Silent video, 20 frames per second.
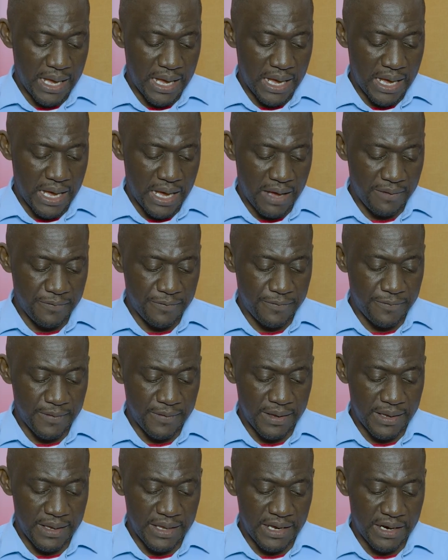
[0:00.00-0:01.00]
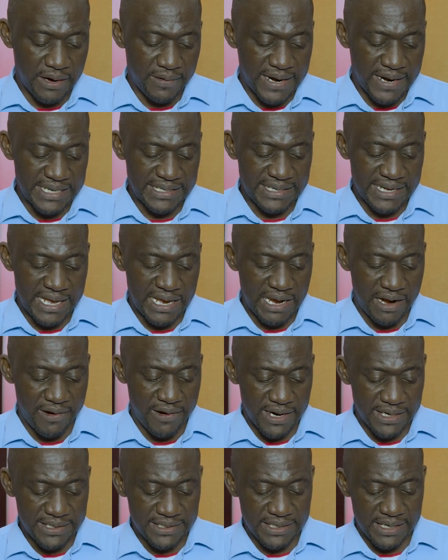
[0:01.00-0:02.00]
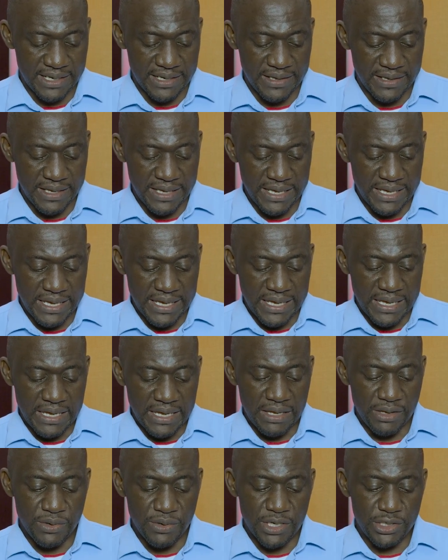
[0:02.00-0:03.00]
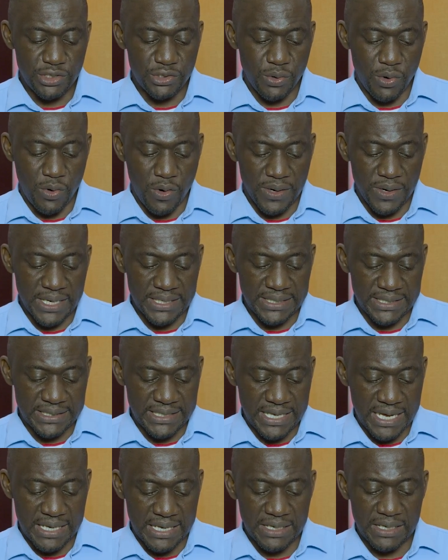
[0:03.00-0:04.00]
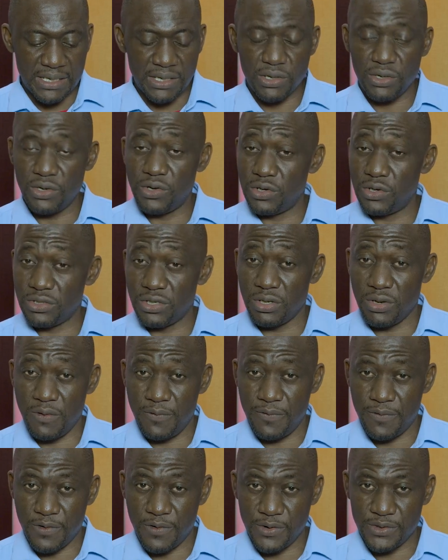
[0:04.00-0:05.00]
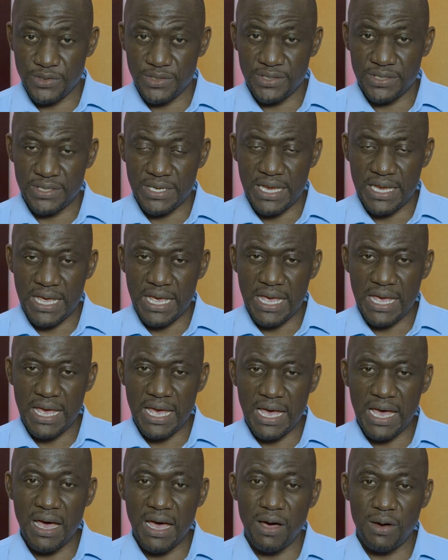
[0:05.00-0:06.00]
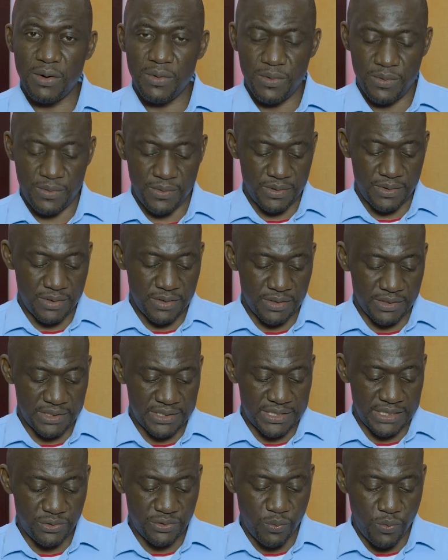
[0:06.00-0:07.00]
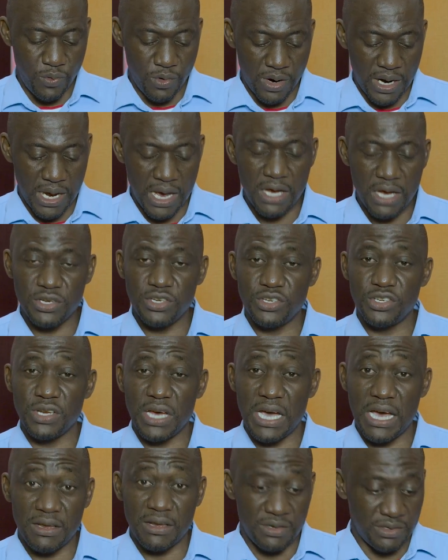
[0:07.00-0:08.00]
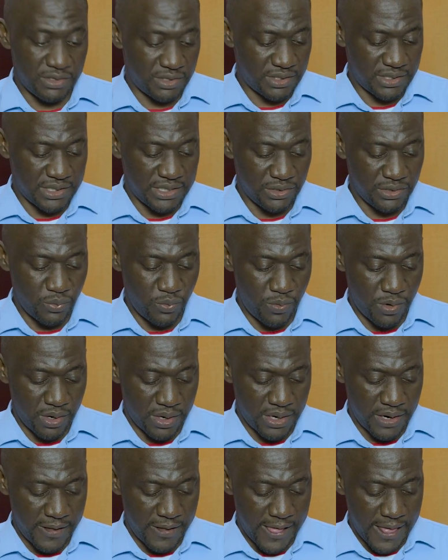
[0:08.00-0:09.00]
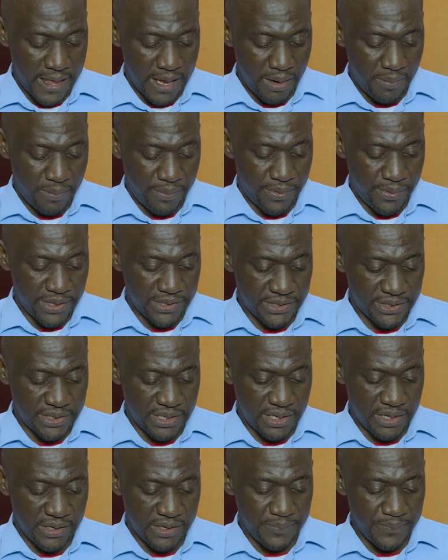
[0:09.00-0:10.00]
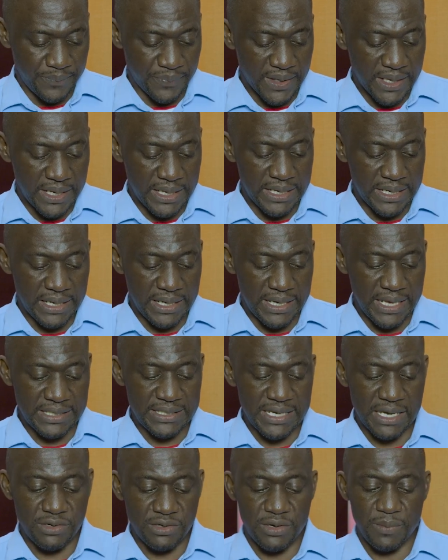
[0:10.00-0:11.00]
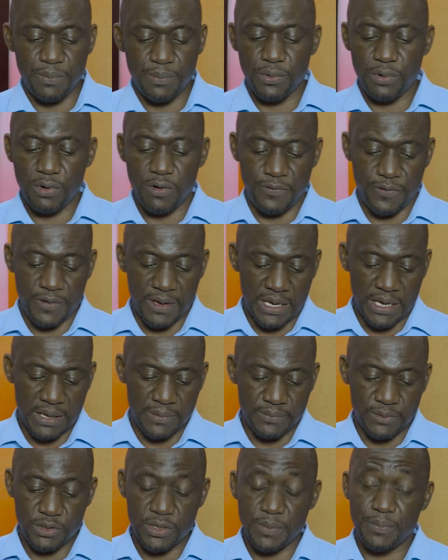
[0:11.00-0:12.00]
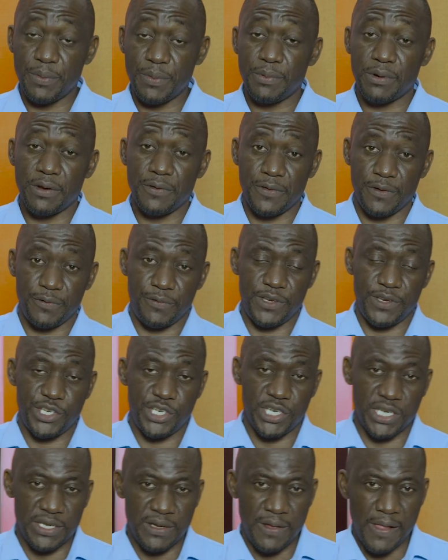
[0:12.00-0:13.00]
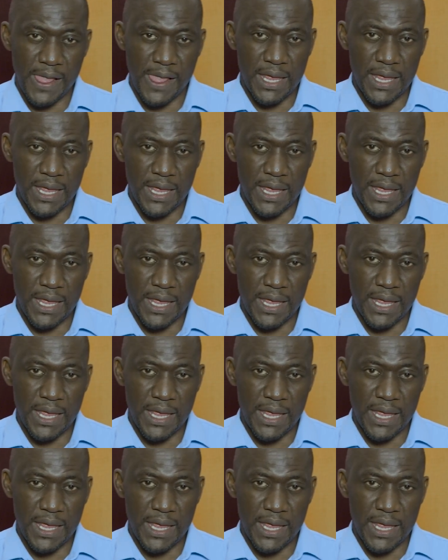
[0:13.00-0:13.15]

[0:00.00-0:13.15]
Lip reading: have a Christ-like character, you need to understand God's love for us. How does this work? How does this work? Praise God. In the letter to the book of to the people of Ephesians,